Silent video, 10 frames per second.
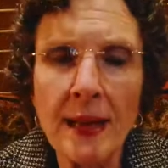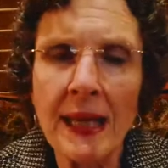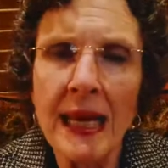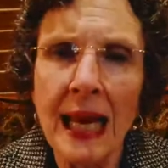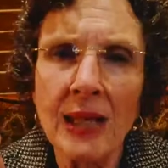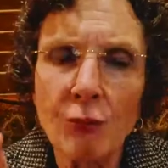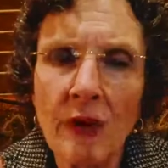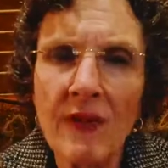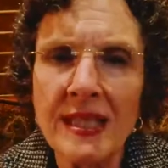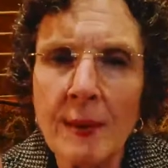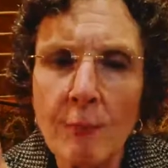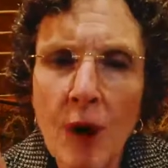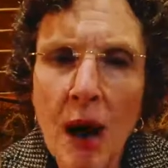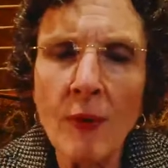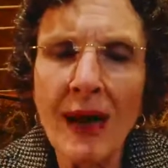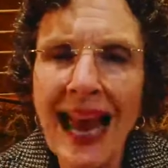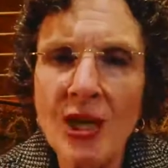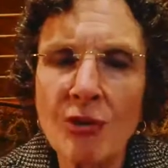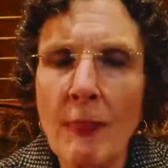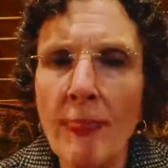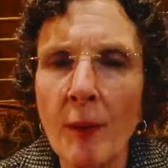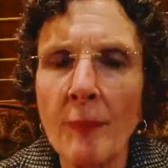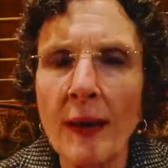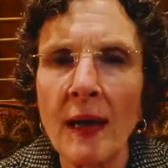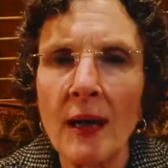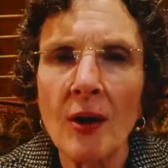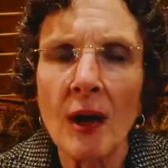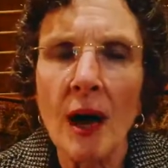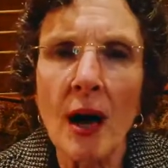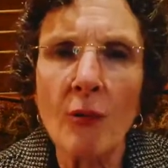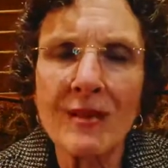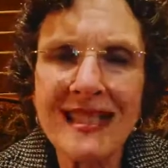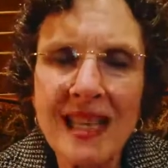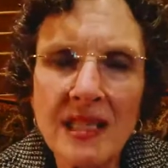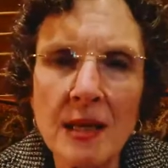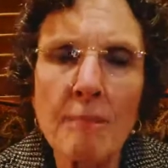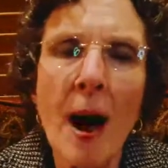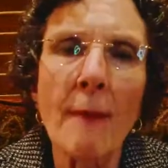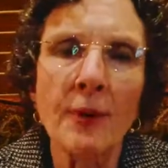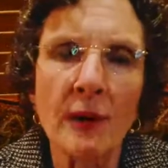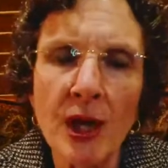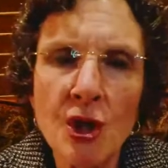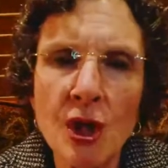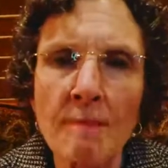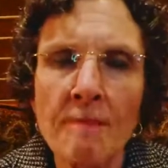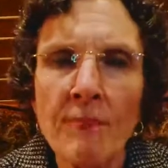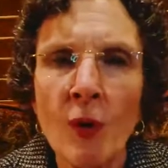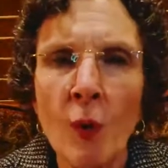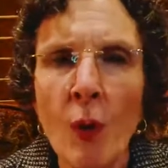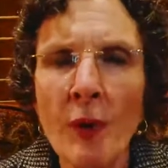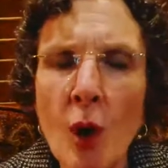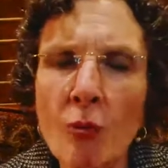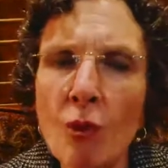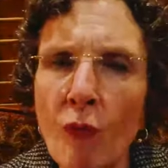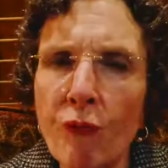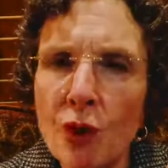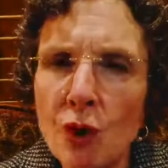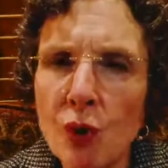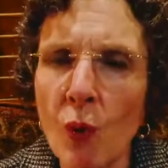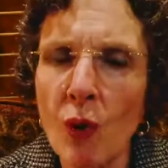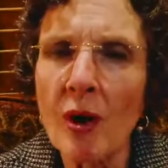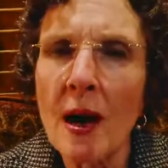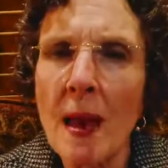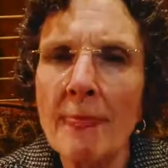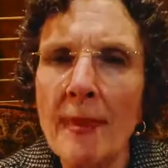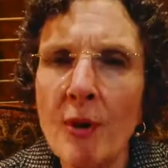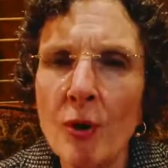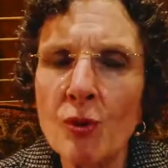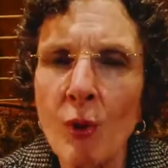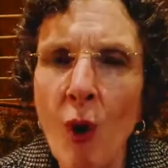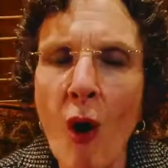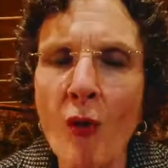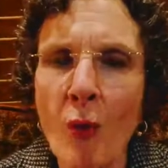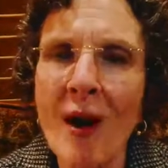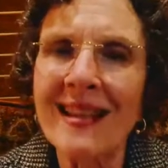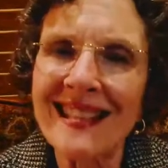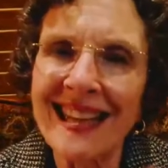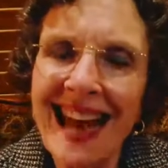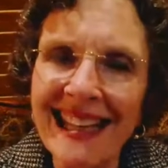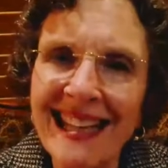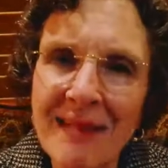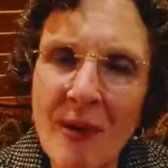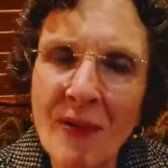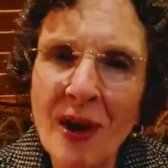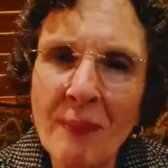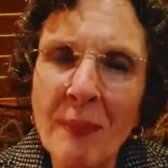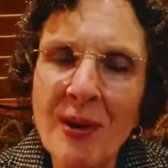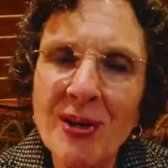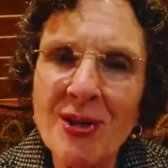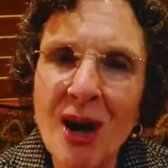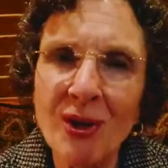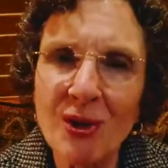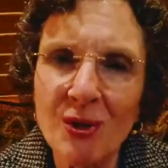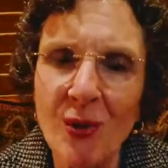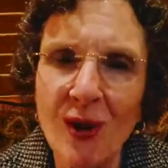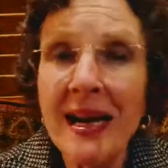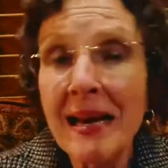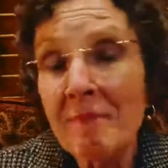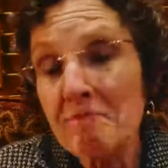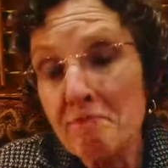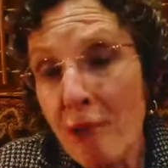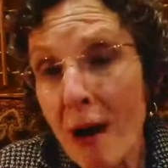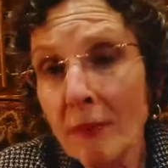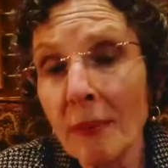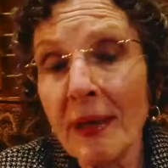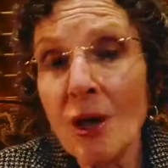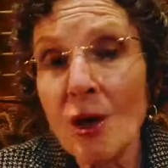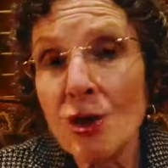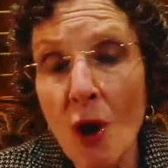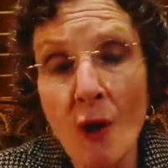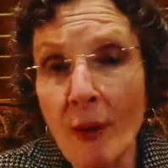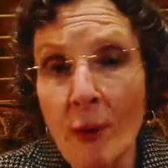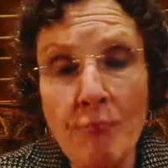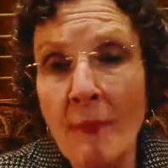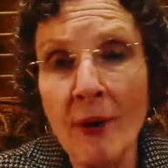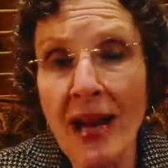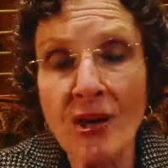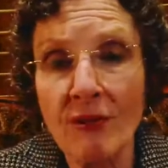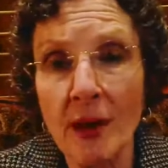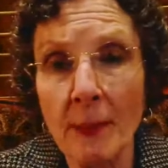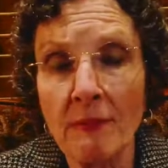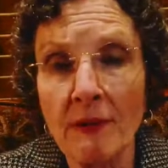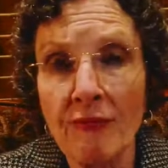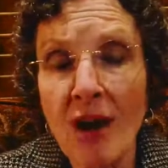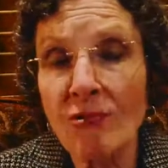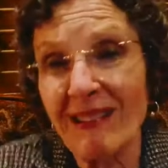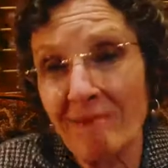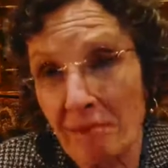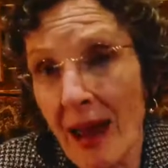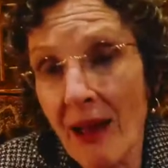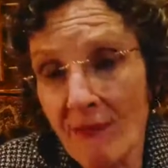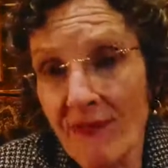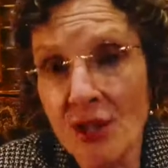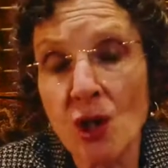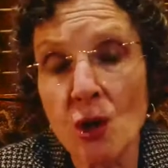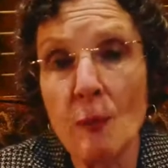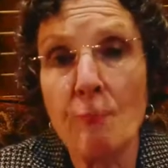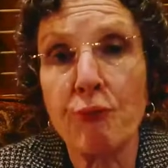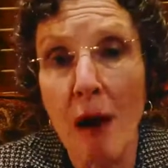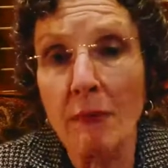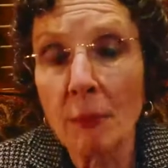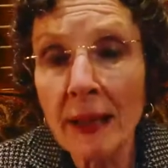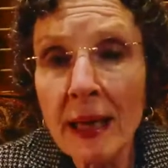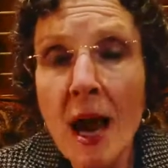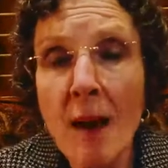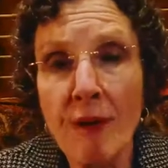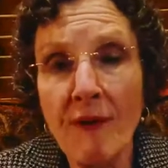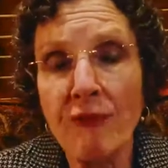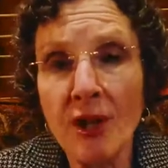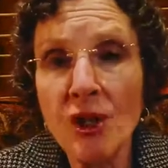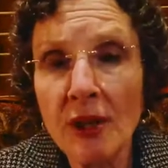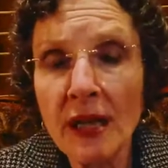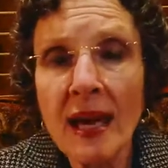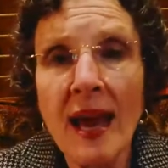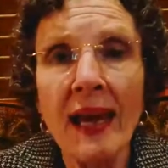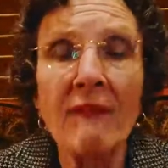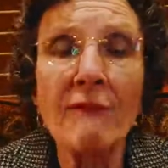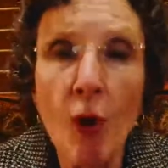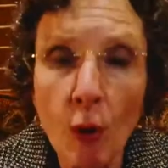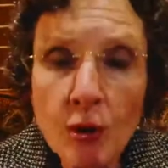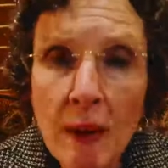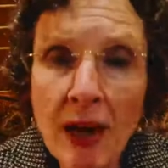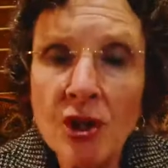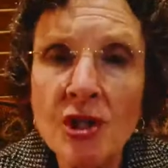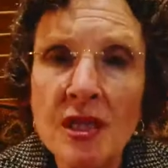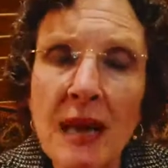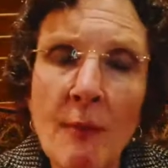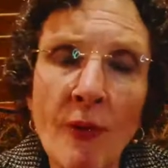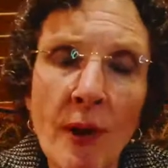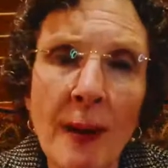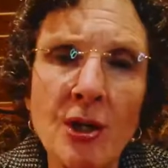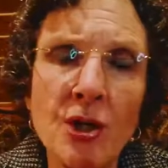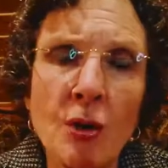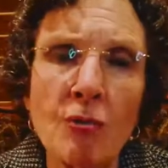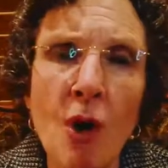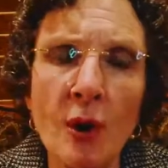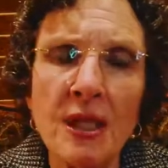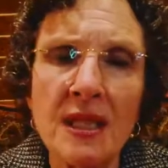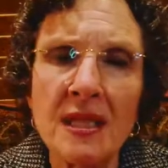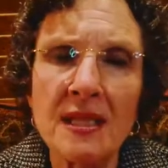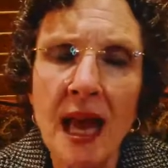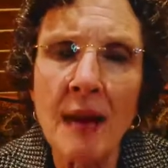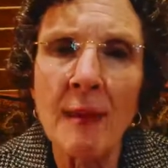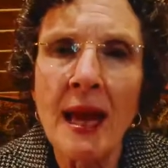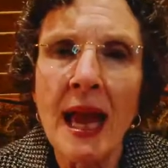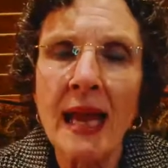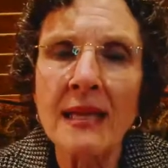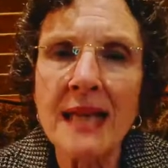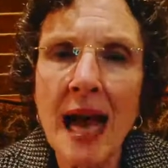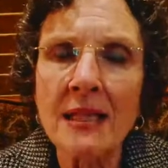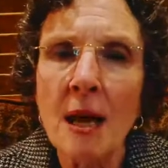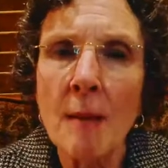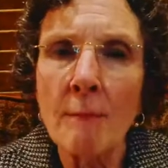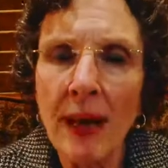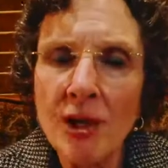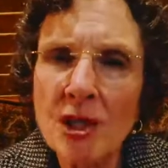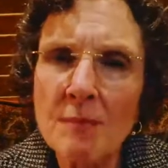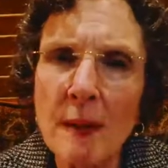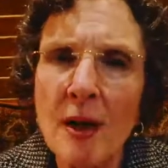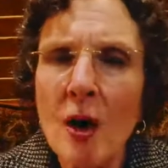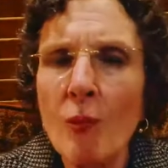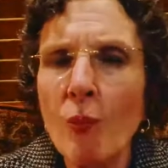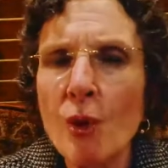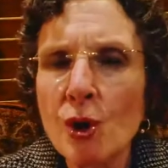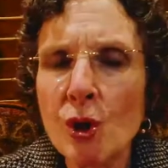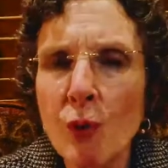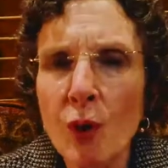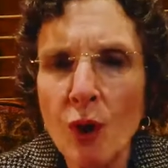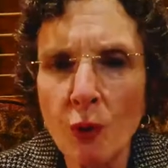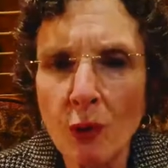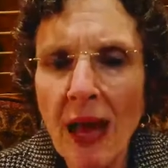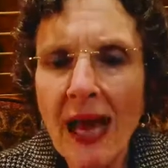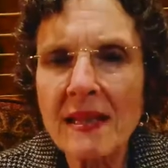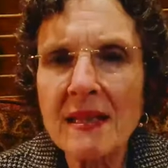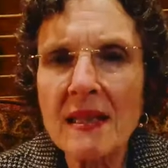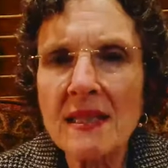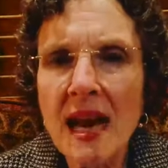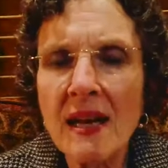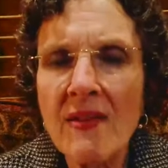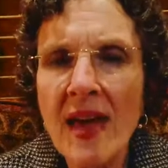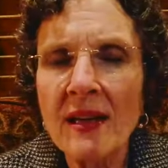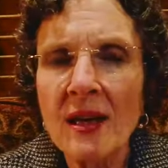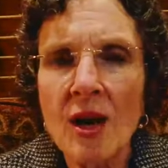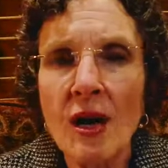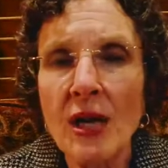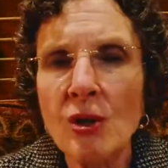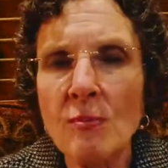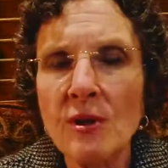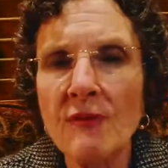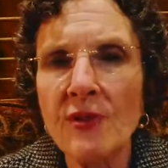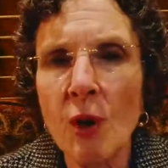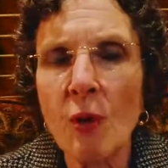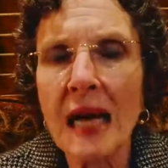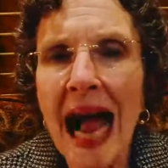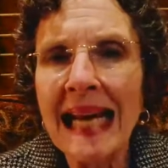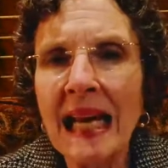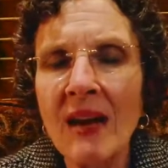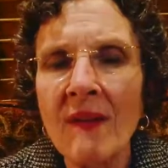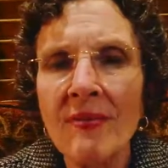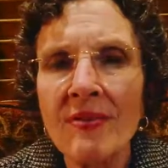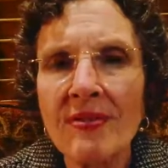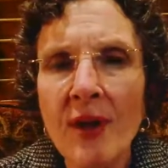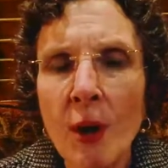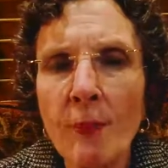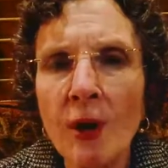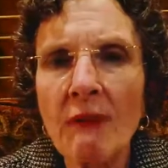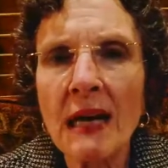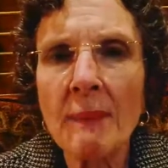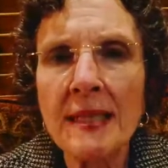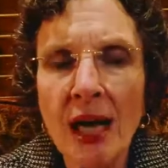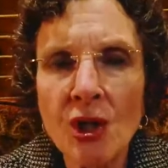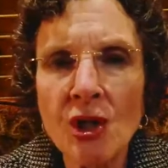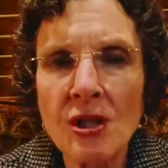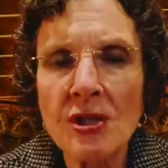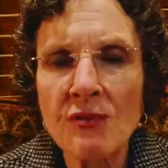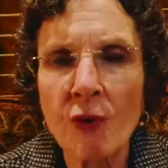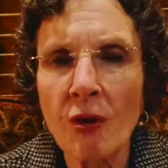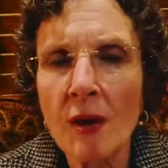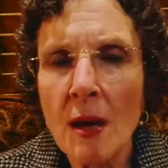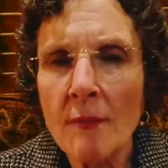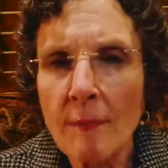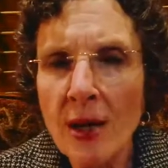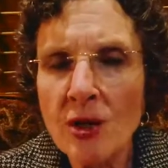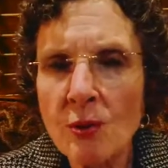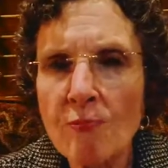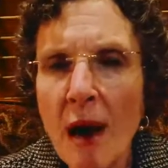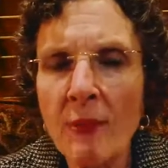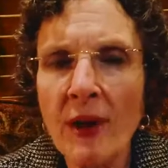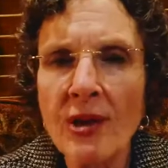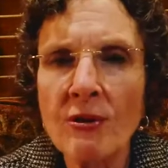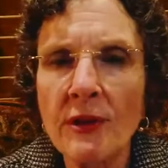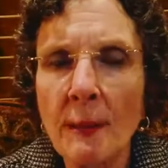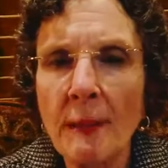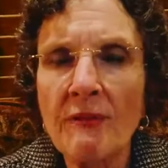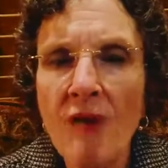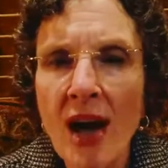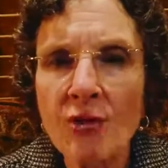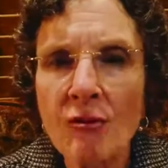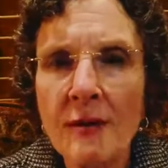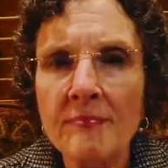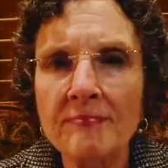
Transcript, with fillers: But it's really this primary endocrine therapy uh, resistant population where we don't know for sure that those were all the ones that had chemotherapy. We're just not sure probably so. If they were primary endocrine therapy refractory, physicians would probably preferentially give those patients the chemotherapy. I just don't know it's the same exact patients, but would you utilize these data then in terms of, you know, guiding therapeutic recommendations for patients with primary endocrine therapy refractory?